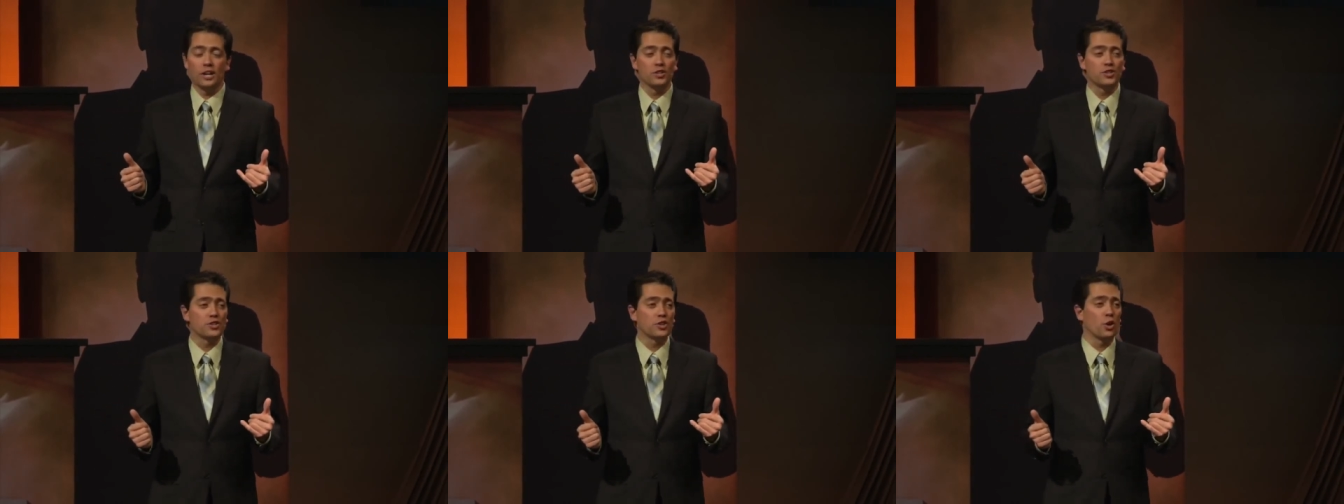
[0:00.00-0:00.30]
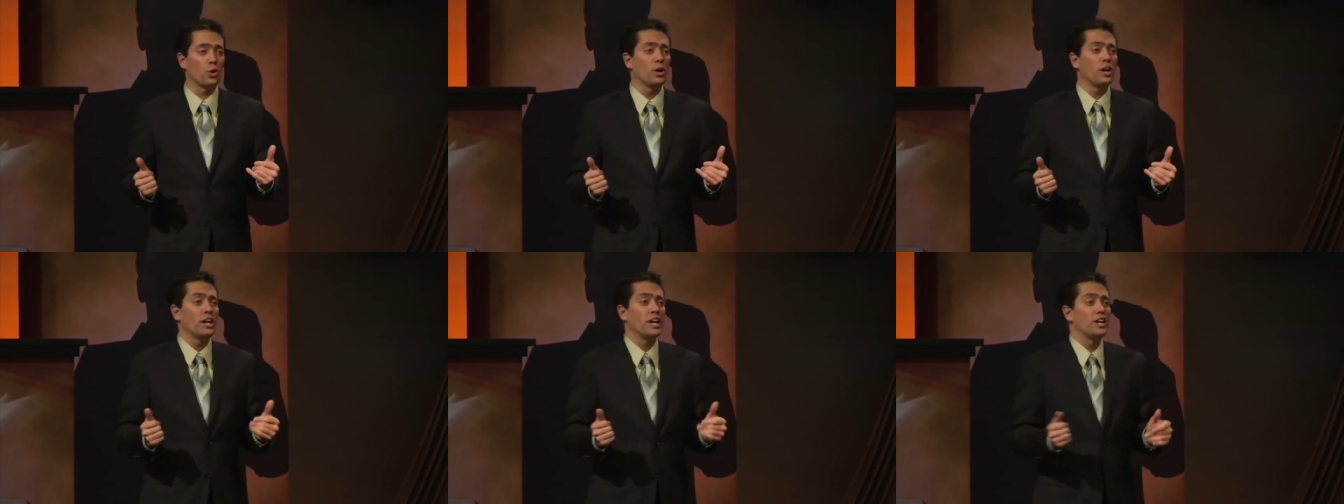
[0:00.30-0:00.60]
And
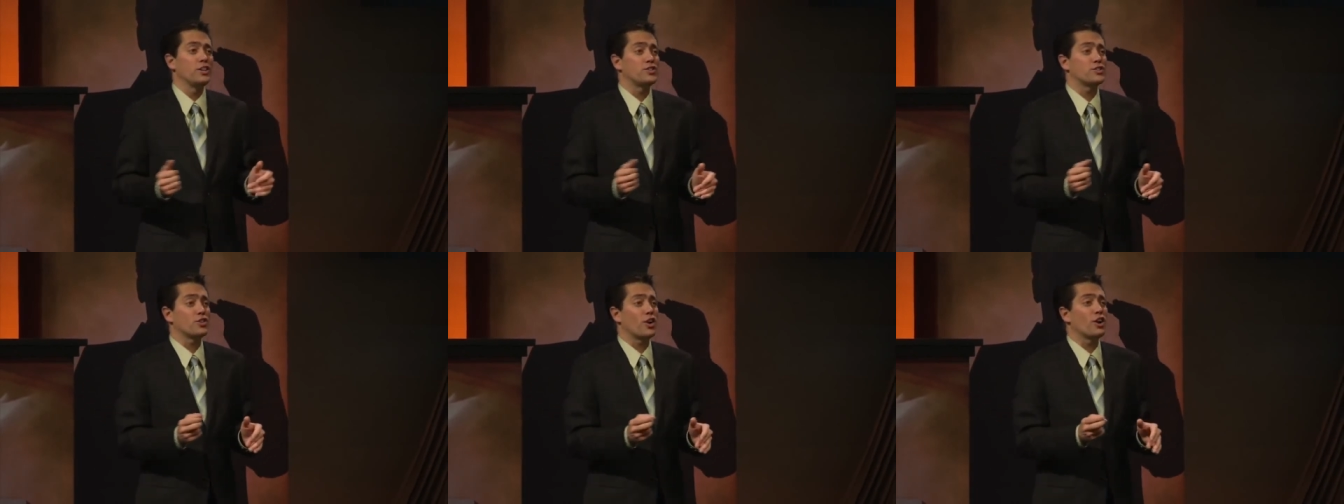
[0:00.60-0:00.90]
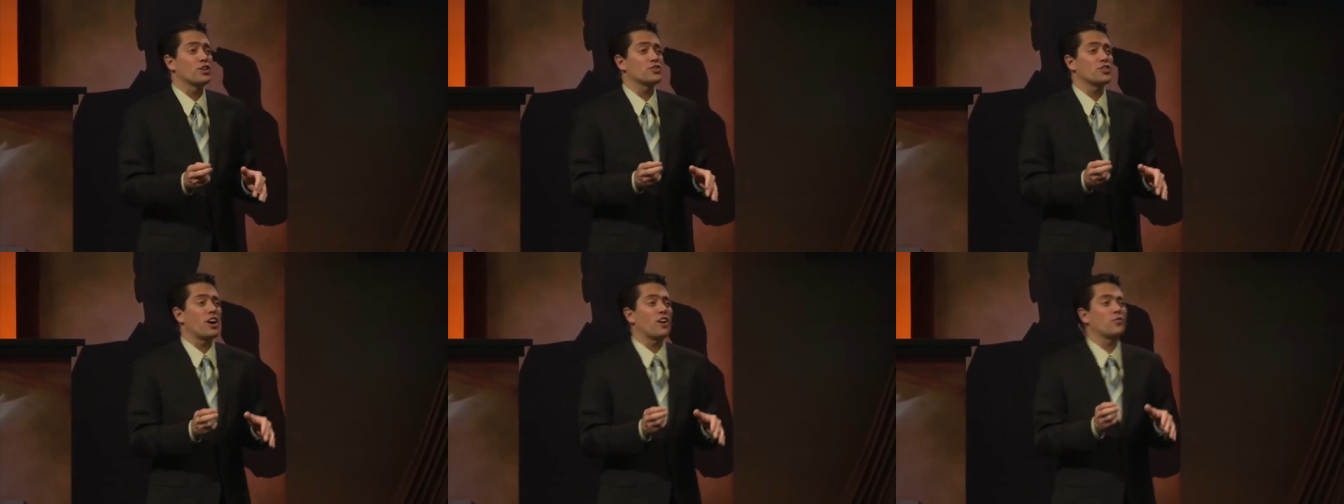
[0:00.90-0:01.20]
so it
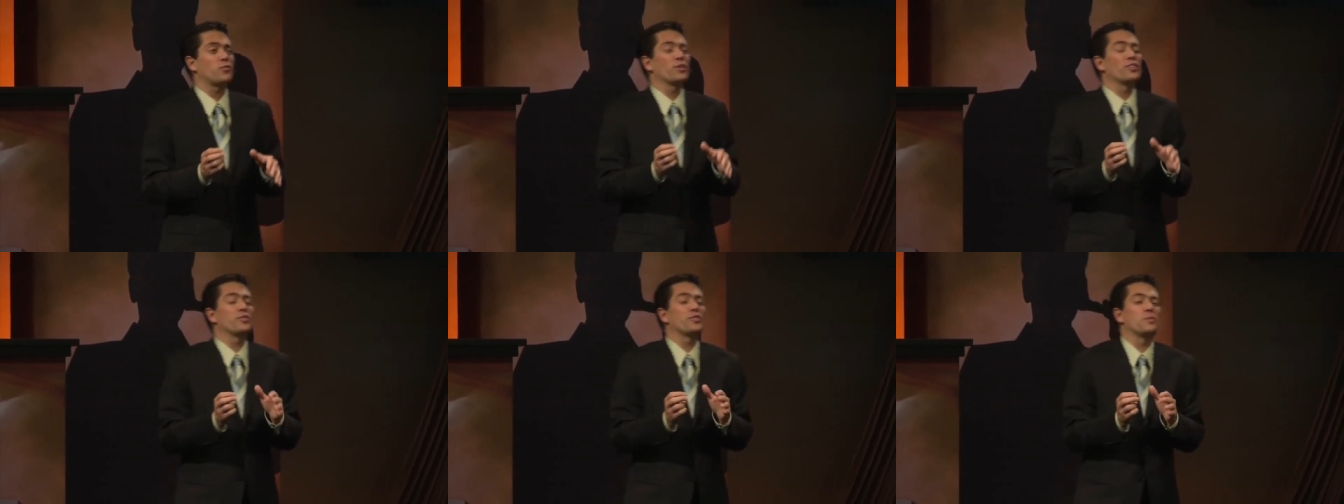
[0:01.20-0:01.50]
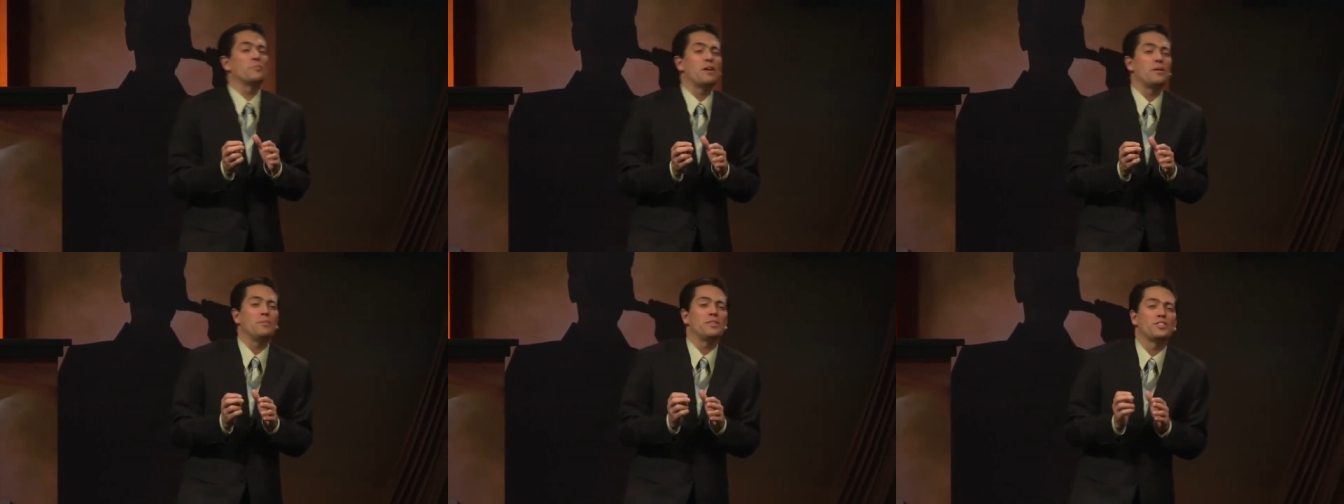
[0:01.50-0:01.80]
starts off with
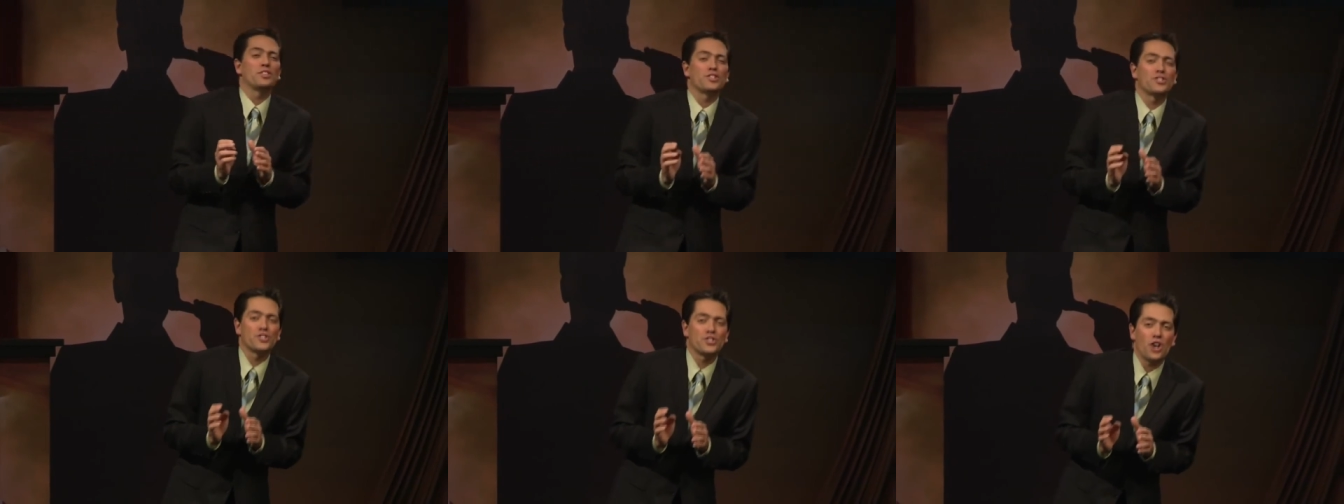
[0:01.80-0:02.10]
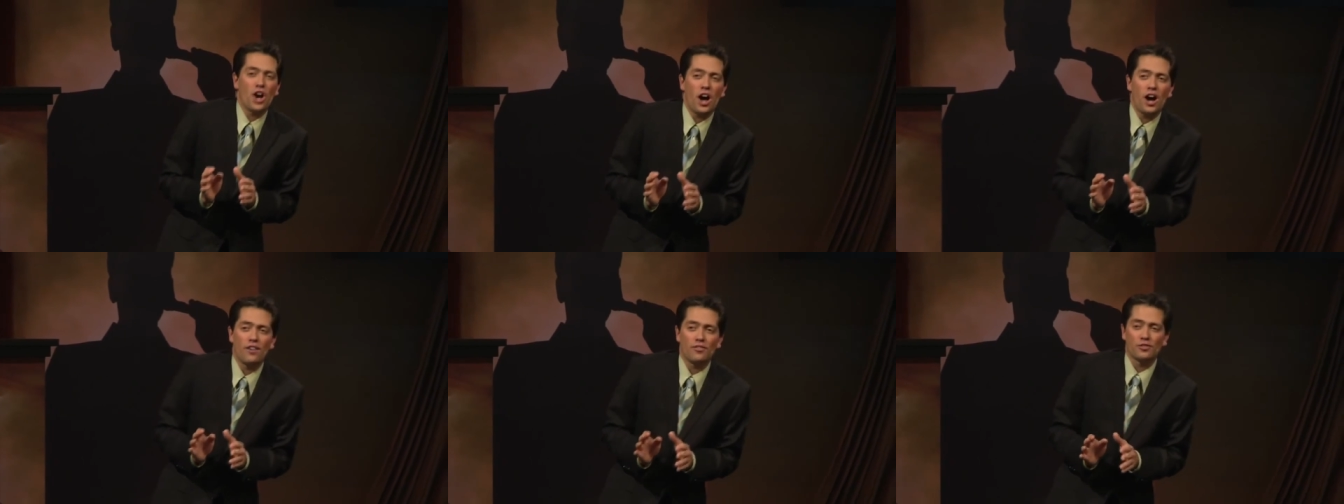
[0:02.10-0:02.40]
maybe the
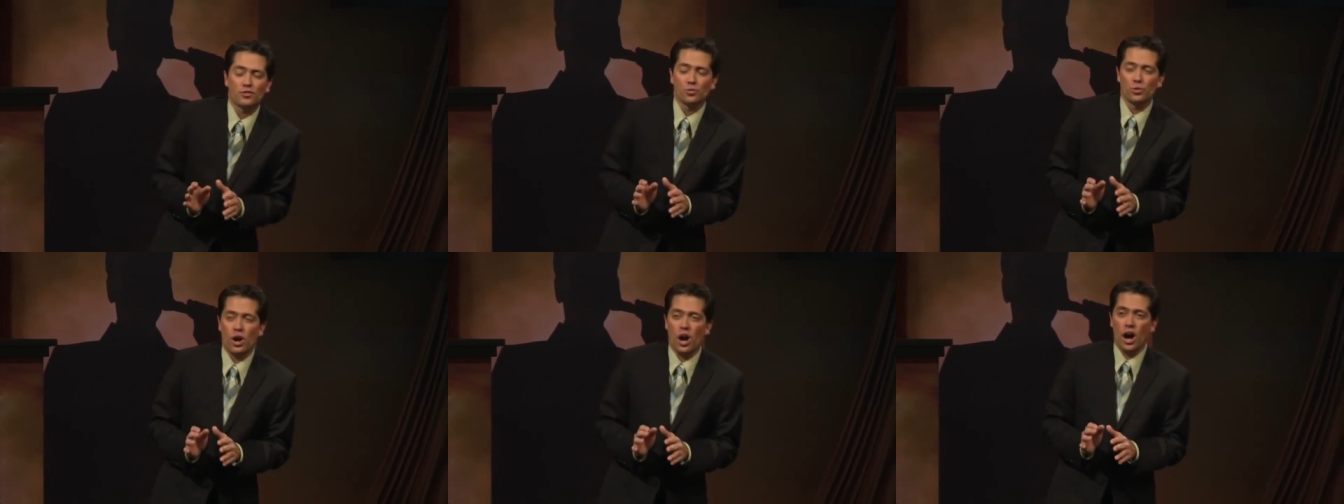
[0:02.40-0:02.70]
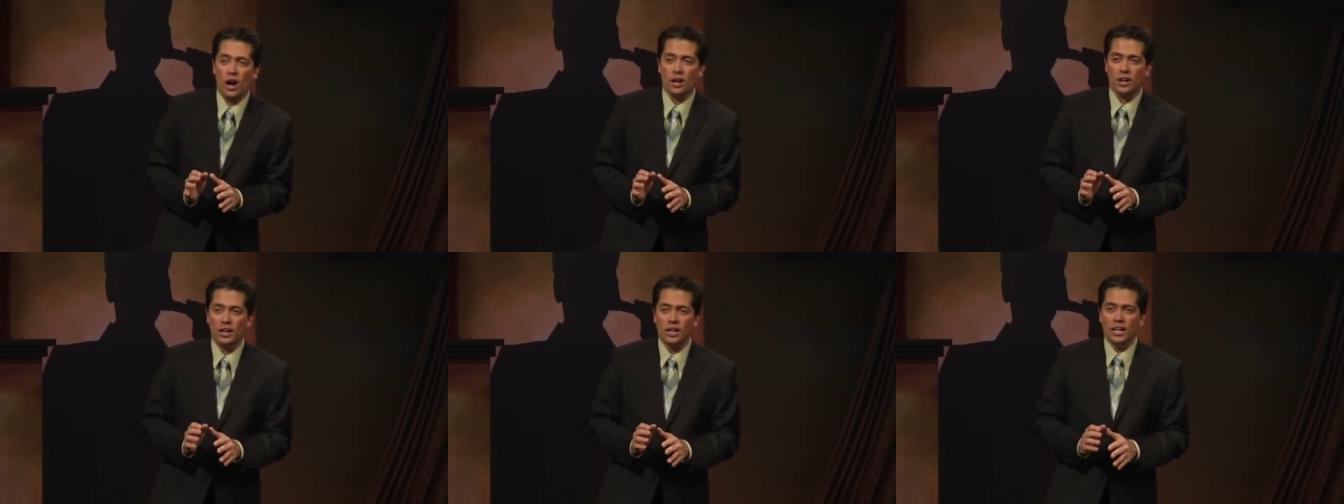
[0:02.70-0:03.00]
soft
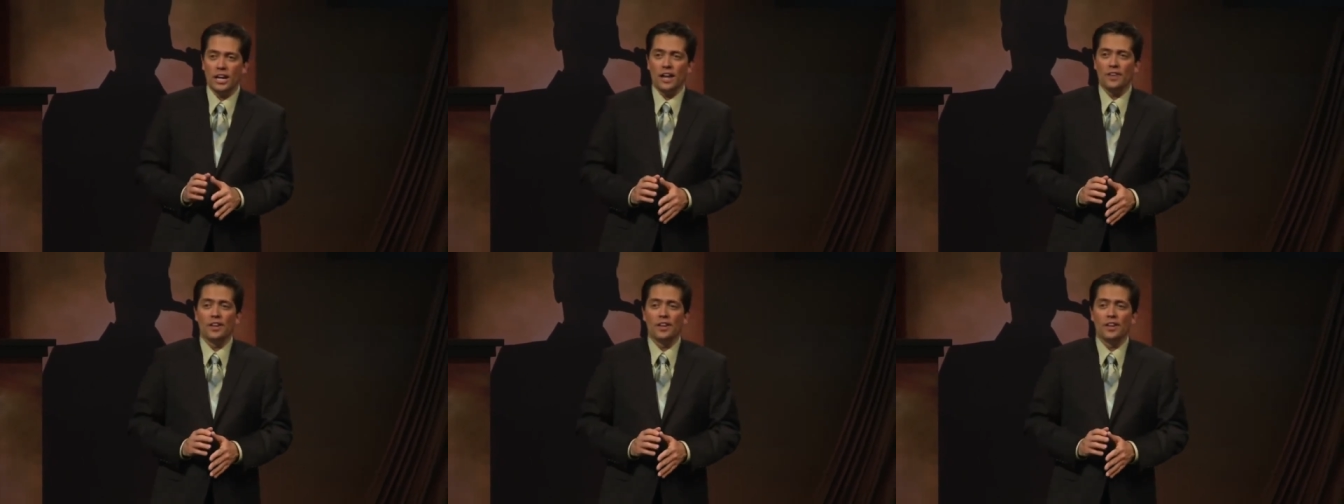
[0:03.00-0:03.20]
rock,